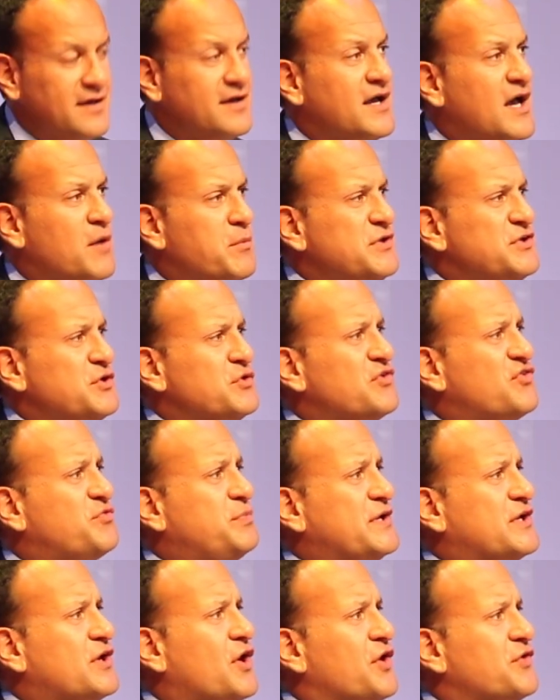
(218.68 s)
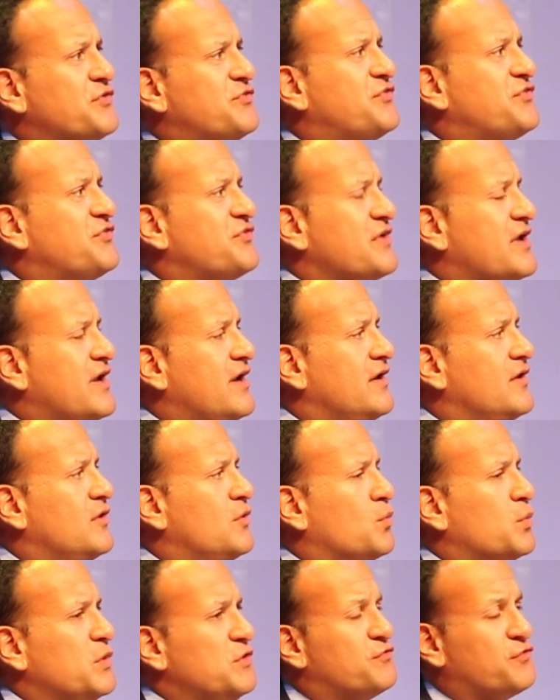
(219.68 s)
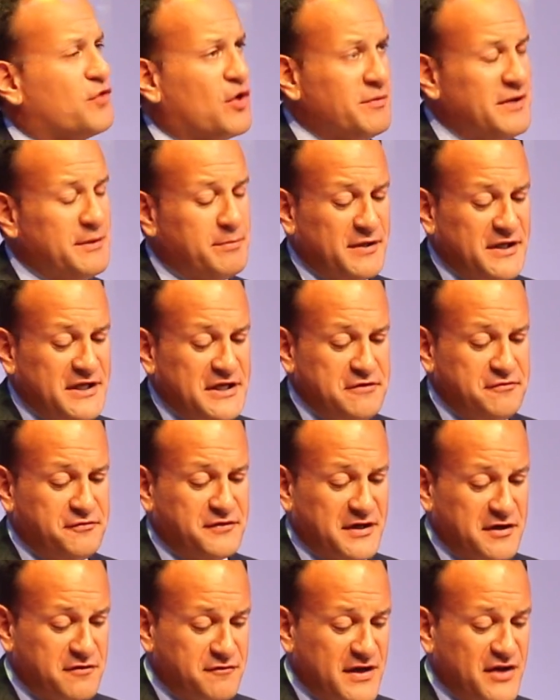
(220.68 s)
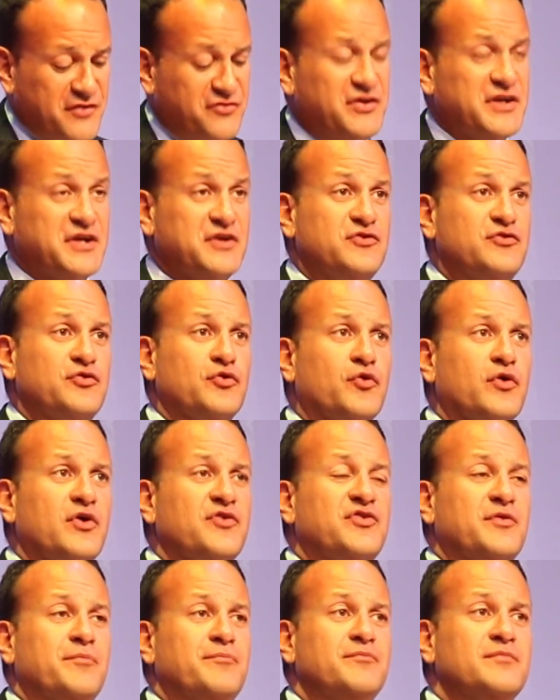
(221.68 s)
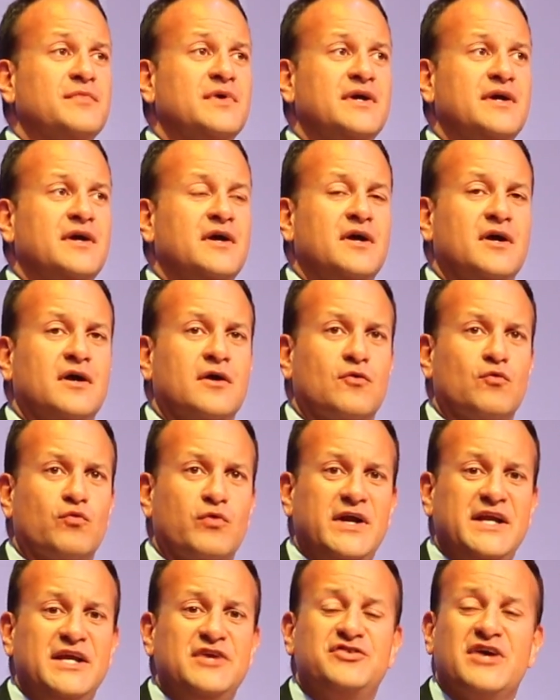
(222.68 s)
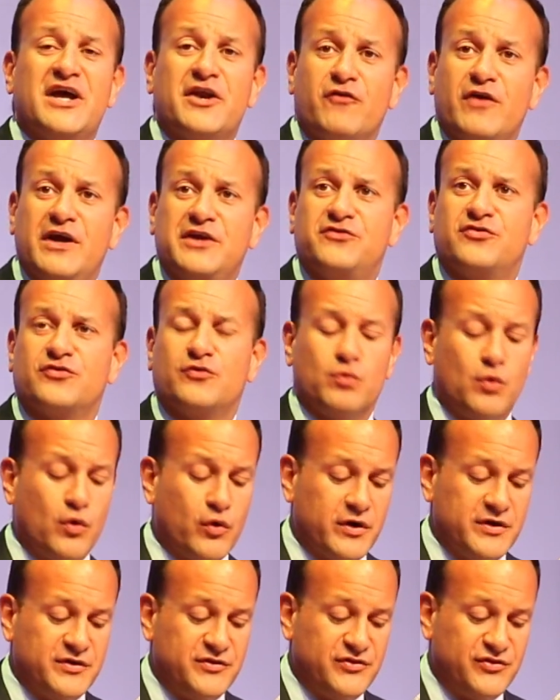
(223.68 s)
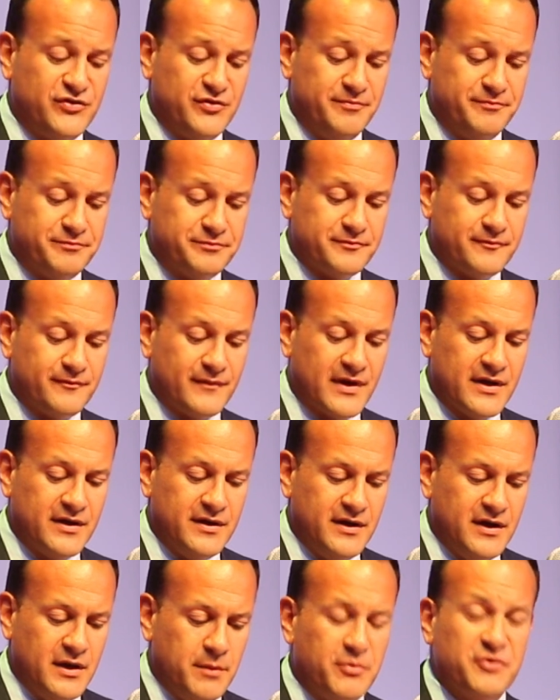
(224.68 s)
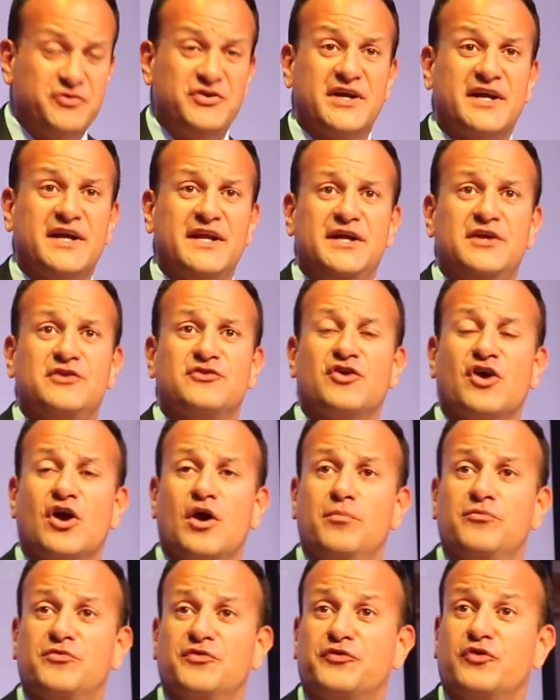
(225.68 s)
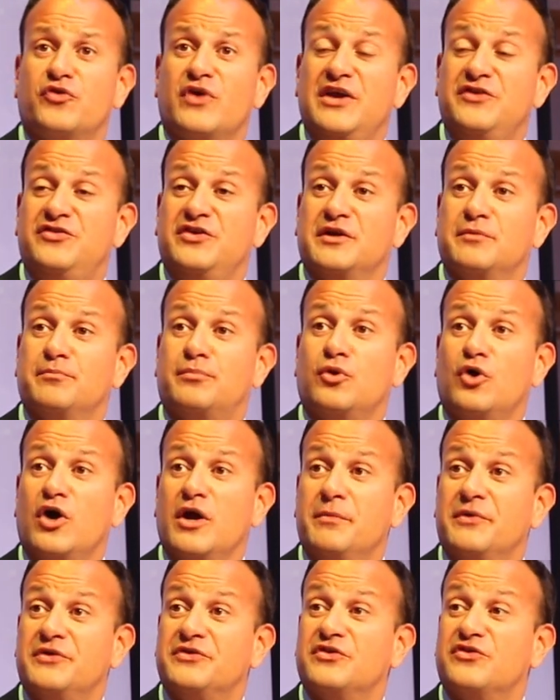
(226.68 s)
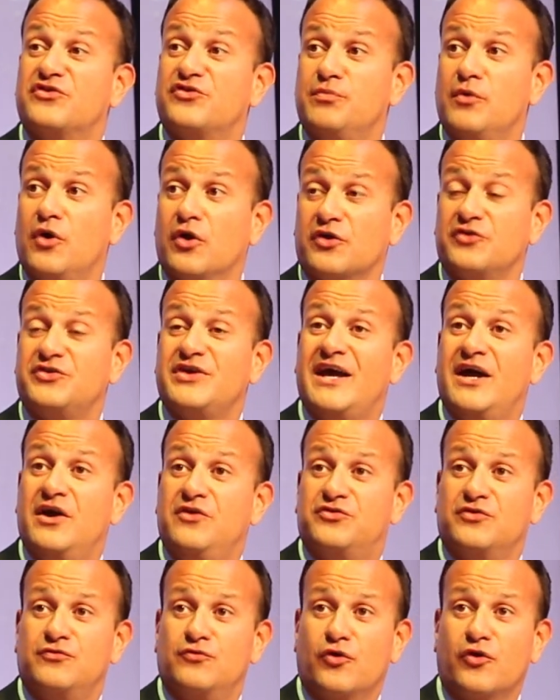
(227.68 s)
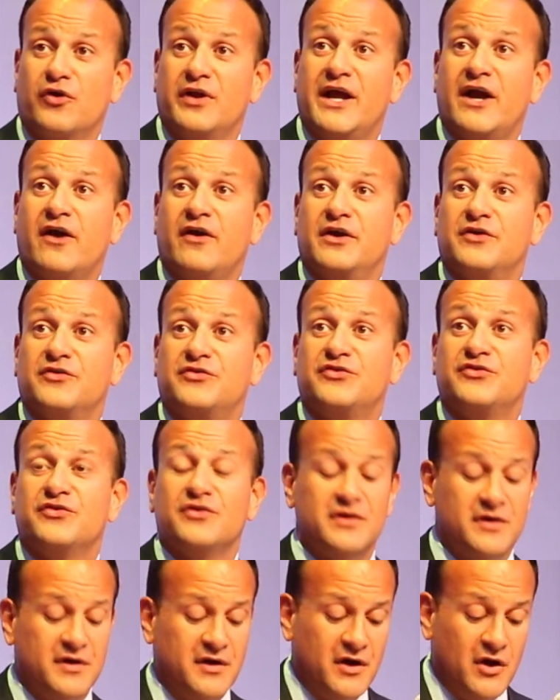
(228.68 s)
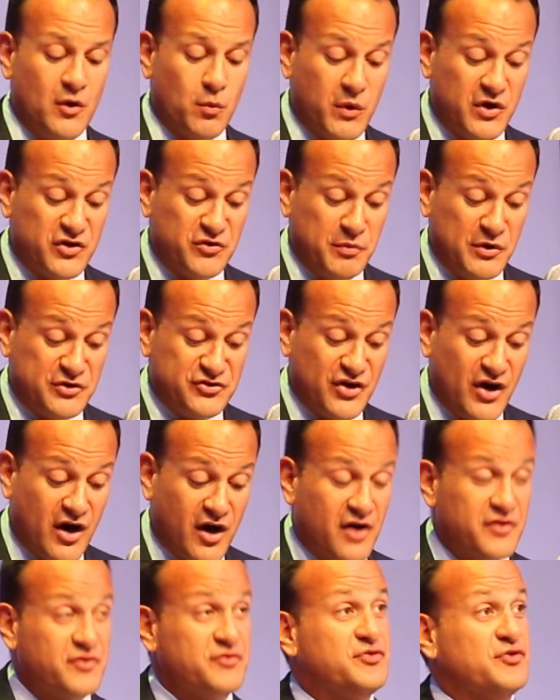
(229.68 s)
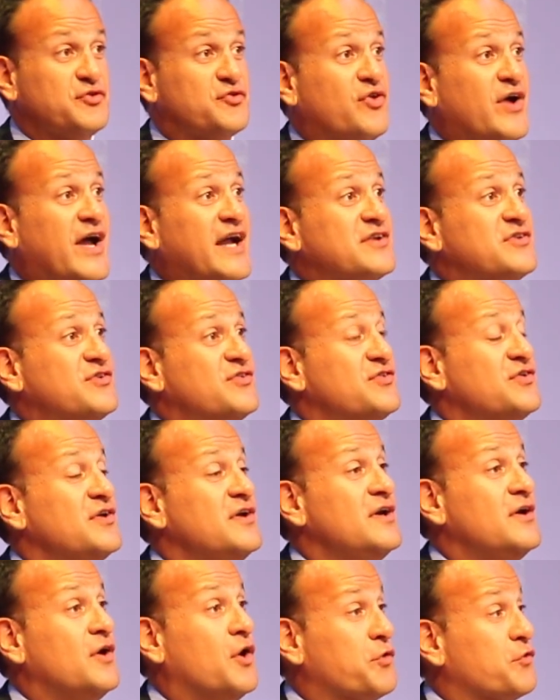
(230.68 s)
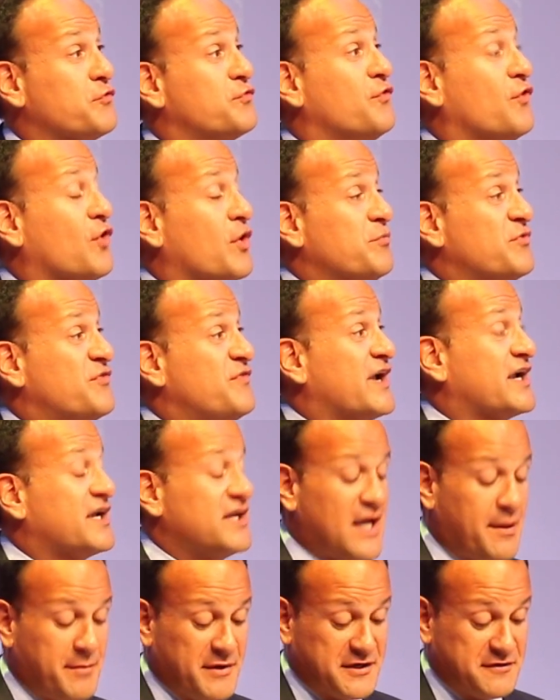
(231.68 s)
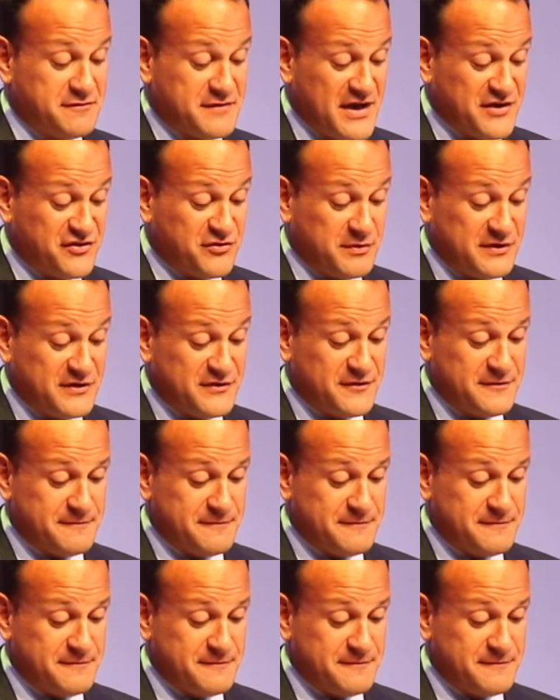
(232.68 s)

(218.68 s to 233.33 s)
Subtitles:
And we do this because we firmly believe that investing in tourism really generates rewards, particularly in terms of creating employment in smaller towns and rural areas, where it's much harder to attract other forms of economic investment.